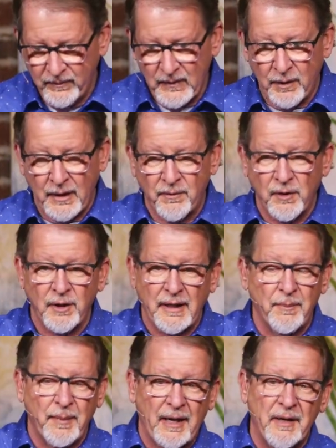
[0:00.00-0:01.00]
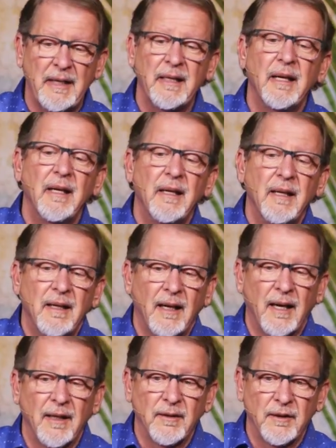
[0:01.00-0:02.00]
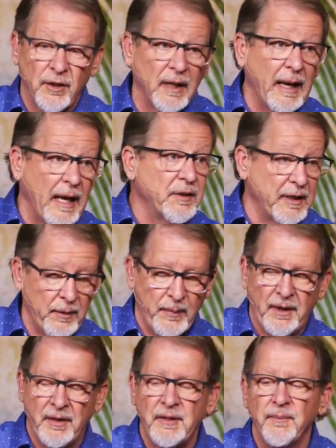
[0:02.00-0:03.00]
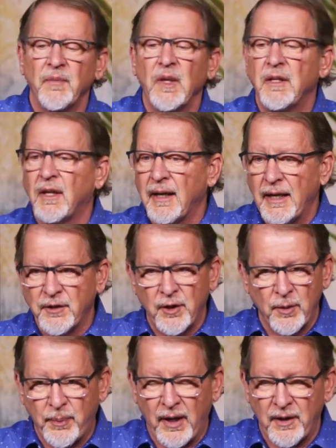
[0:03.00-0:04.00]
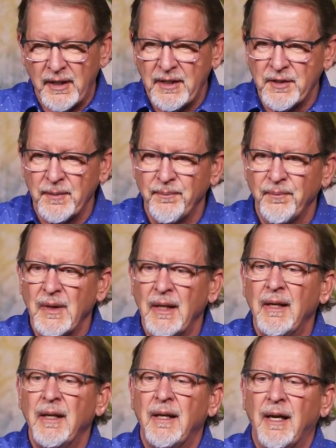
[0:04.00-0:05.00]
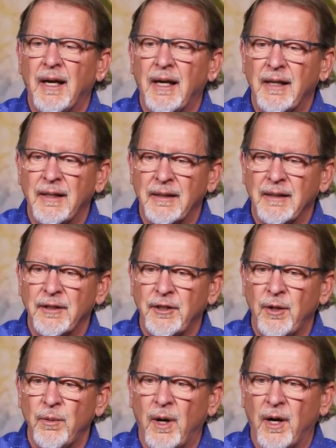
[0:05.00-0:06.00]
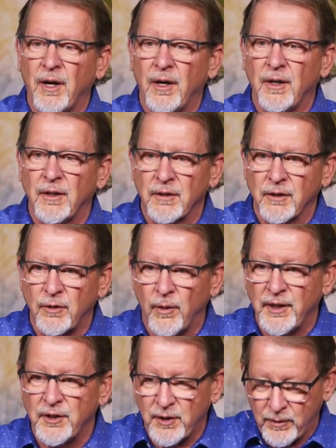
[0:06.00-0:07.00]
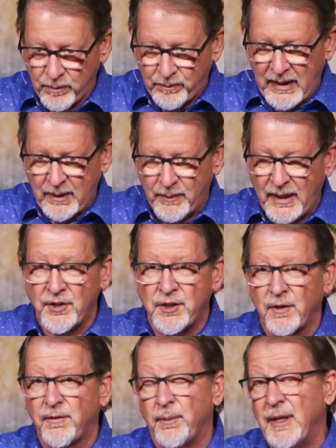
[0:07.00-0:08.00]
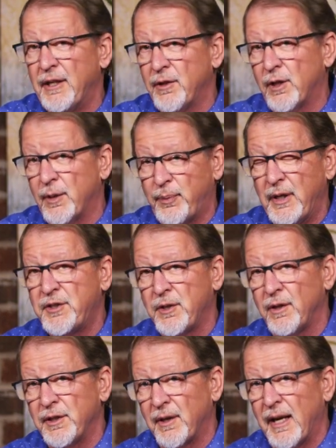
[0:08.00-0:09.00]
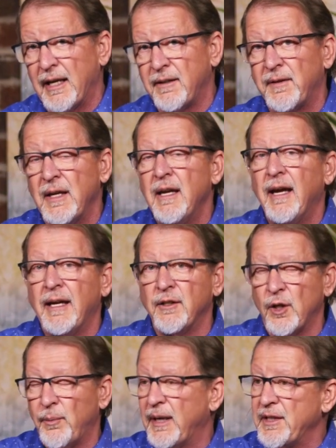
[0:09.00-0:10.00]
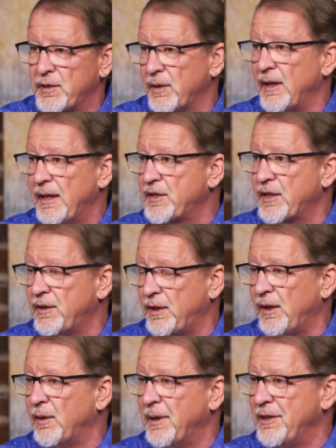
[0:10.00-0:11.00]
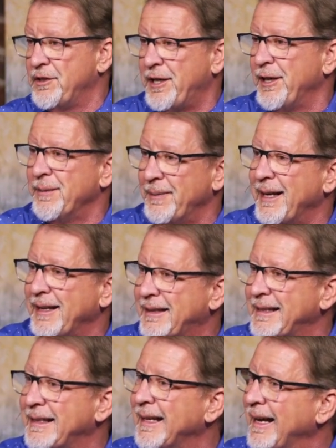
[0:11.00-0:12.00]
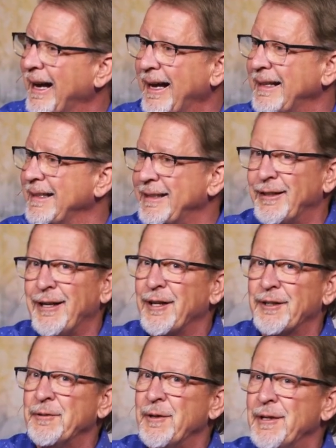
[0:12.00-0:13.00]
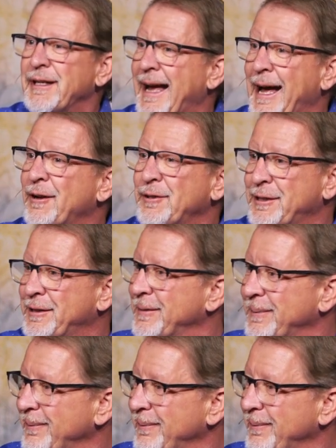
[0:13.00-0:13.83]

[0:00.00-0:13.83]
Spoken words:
You're never going to get married. You're not allowed to get married. Not allowed to go to parties. You are going to be a minister for me. You're going to preach all your life and nobody's going to listen to you. And Jeremiah said, I think you got the wrong house.